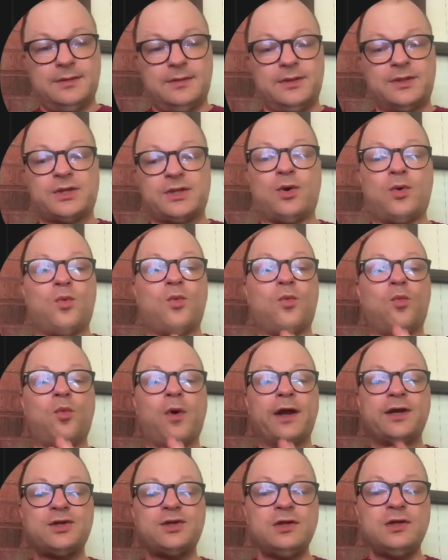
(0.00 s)
So
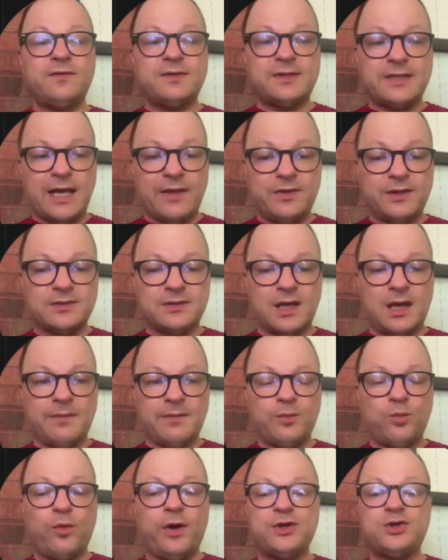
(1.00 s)
once you've set this
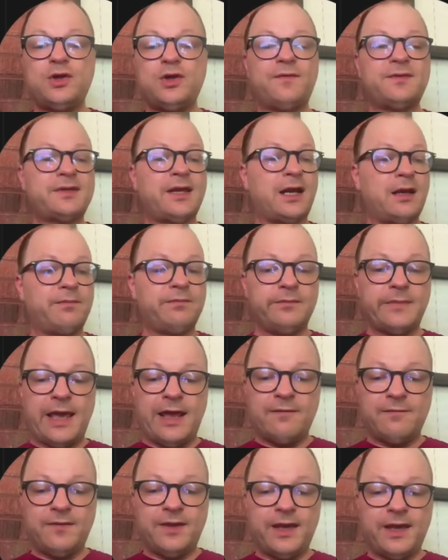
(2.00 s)
up, once you've set up
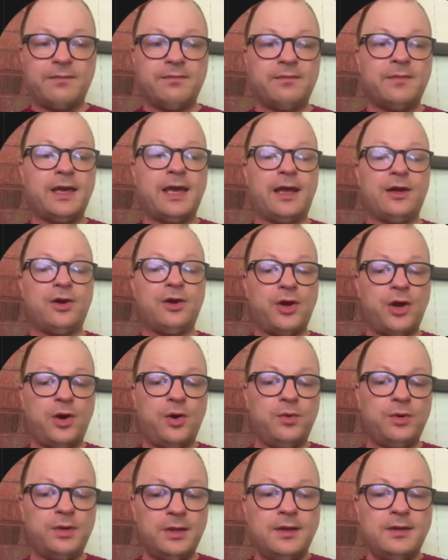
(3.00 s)
NVM and
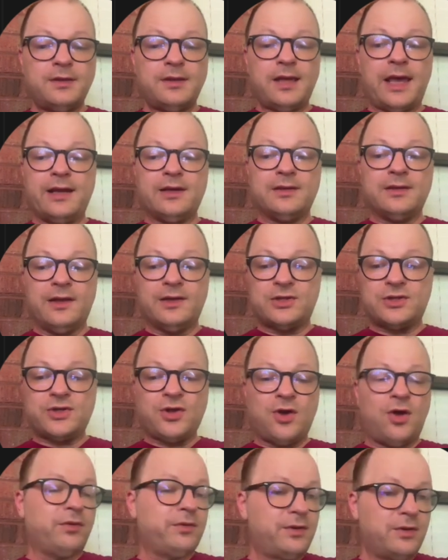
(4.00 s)
Node and
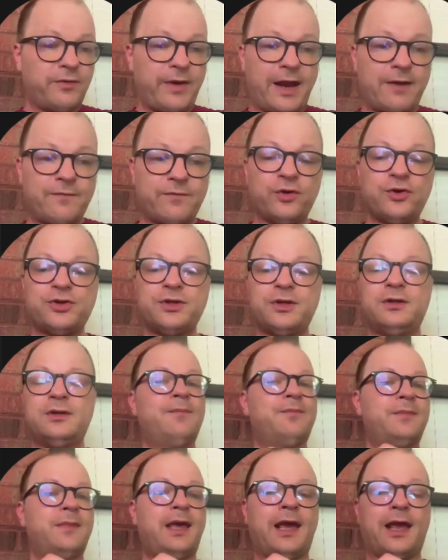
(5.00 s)
installed the right version
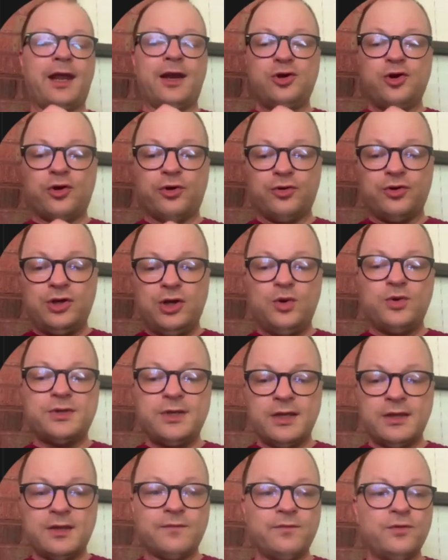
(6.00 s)
and you're
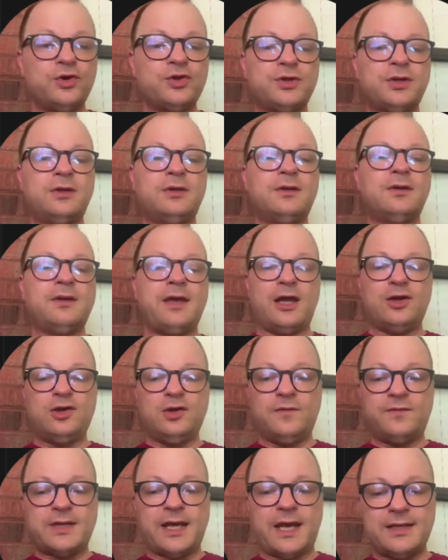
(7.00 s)
using the version and
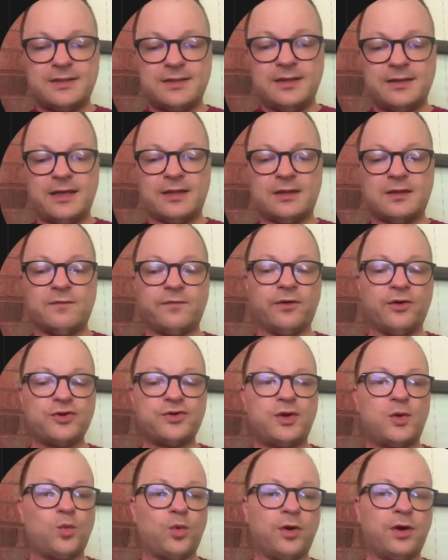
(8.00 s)
you've tested that the
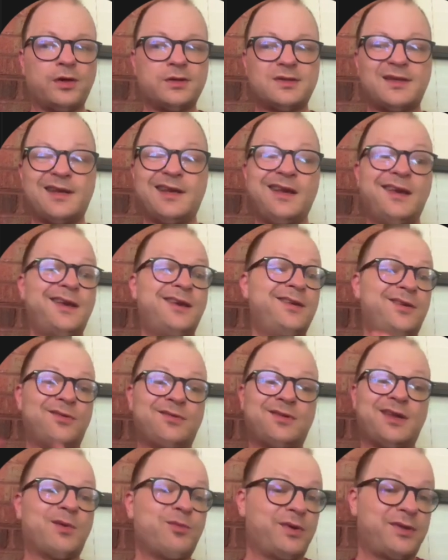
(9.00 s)
version works, you're
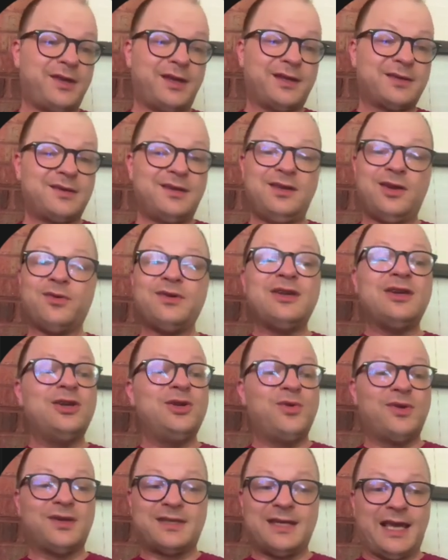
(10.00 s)
done with this. You don't need to
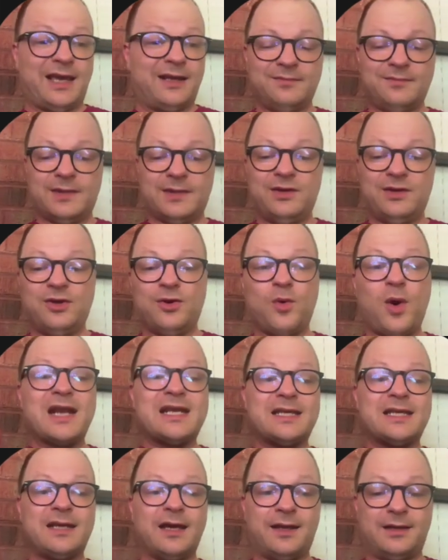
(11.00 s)
do this again. You're
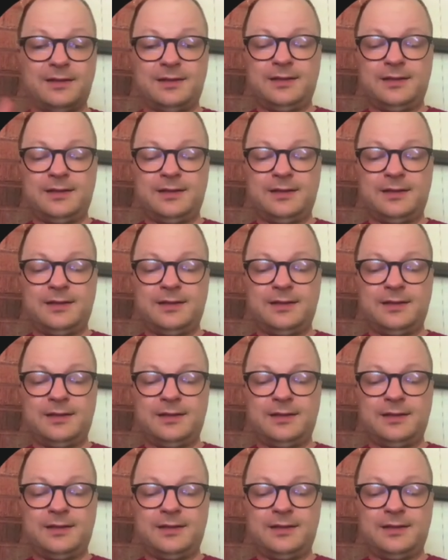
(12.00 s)
done.